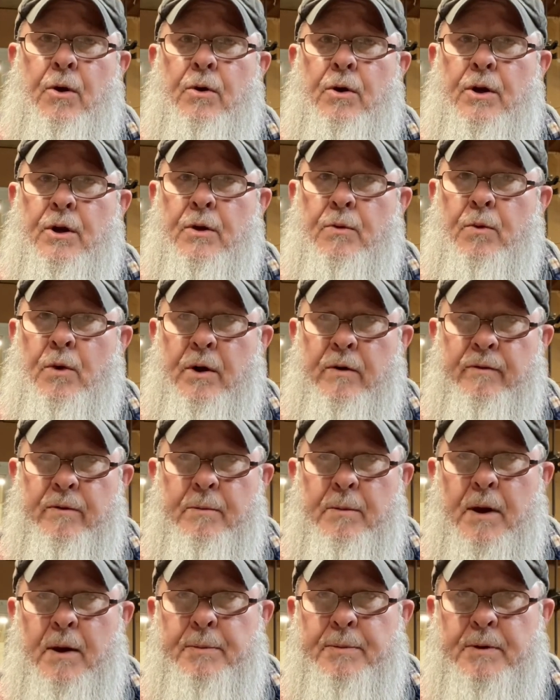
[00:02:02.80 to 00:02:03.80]
to look one of
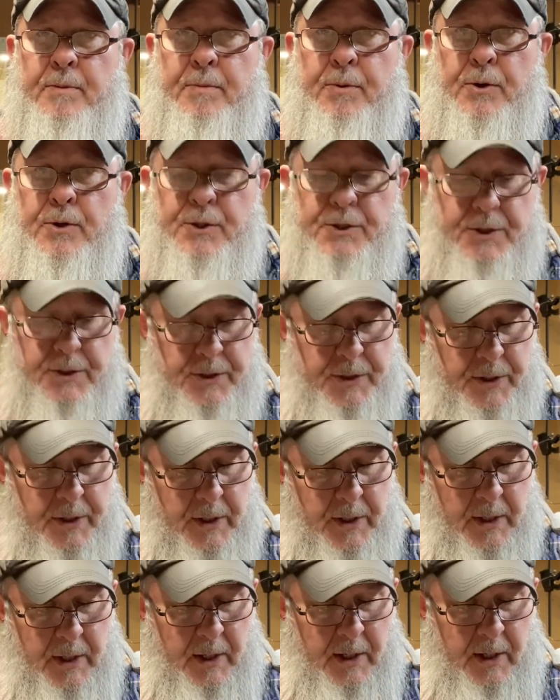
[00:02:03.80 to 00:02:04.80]
them up to purchase.
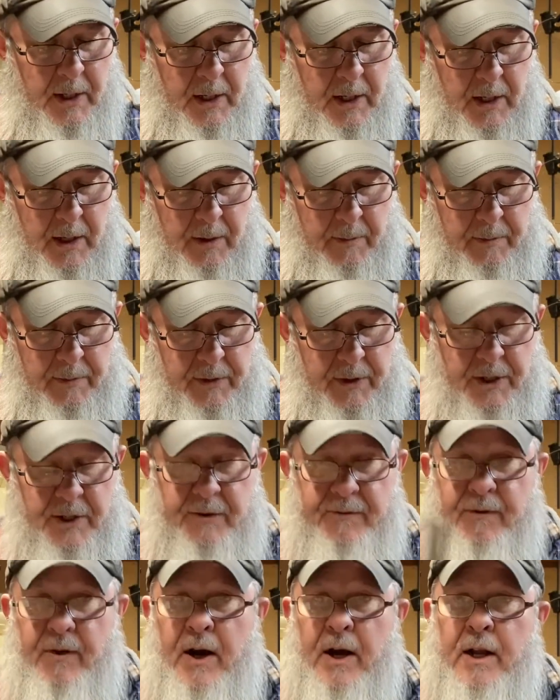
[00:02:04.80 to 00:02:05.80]
This
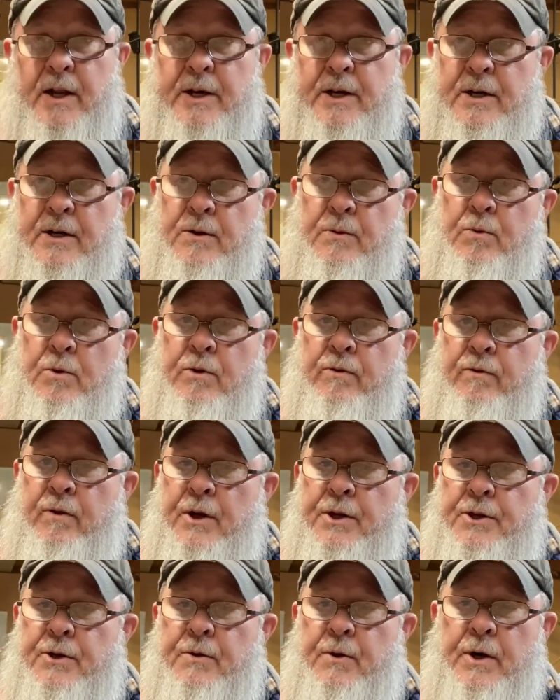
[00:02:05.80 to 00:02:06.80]
file here will
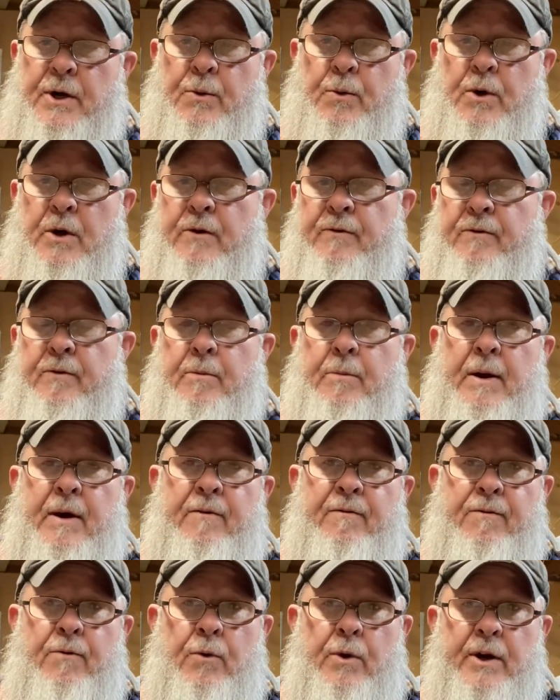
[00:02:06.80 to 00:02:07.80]
run you anywhere from
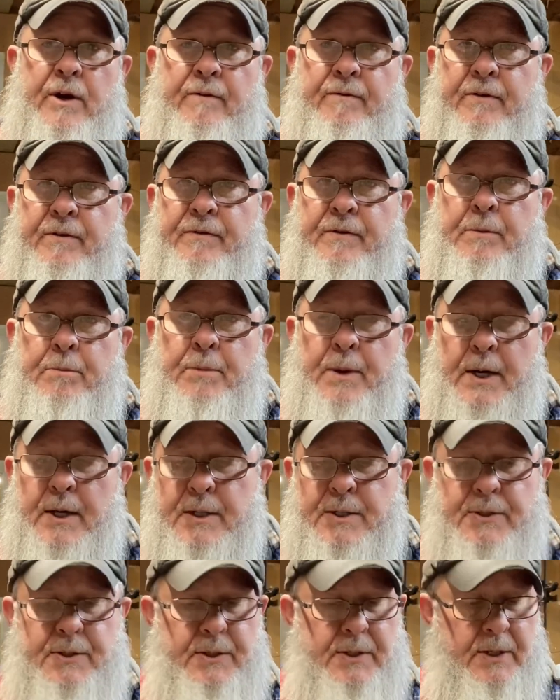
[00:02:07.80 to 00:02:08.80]
about 40 to 50
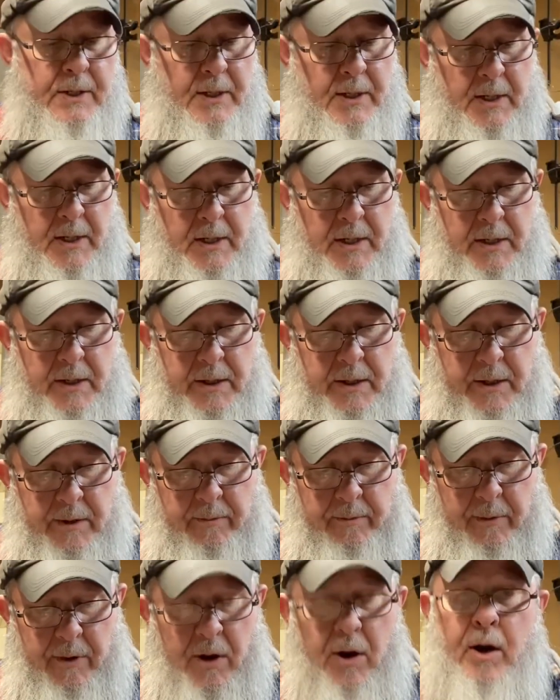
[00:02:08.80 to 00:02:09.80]
bucks
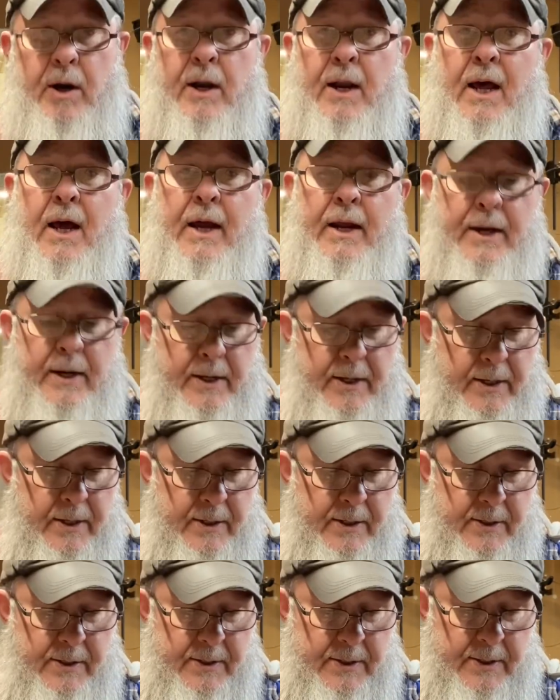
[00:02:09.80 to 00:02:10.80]
online,
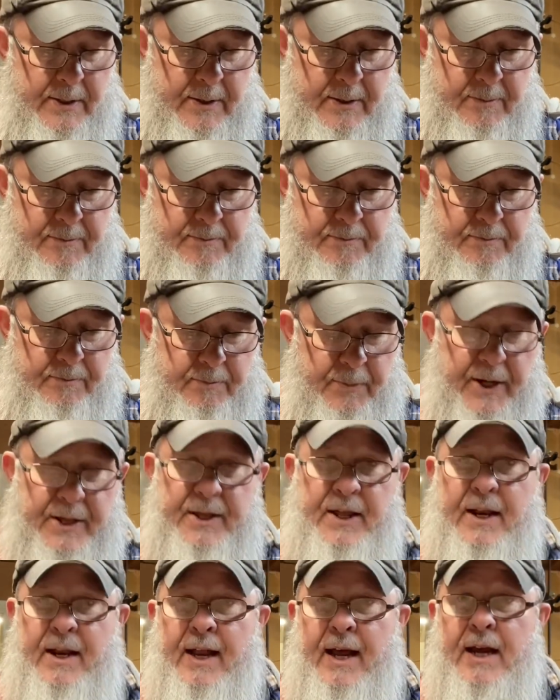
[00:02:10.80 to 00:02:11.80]
but
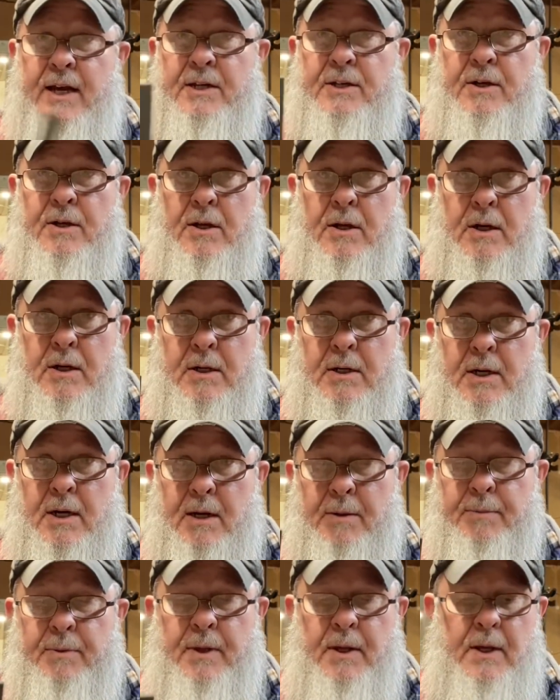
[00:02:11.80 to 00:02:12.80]
they last a long time.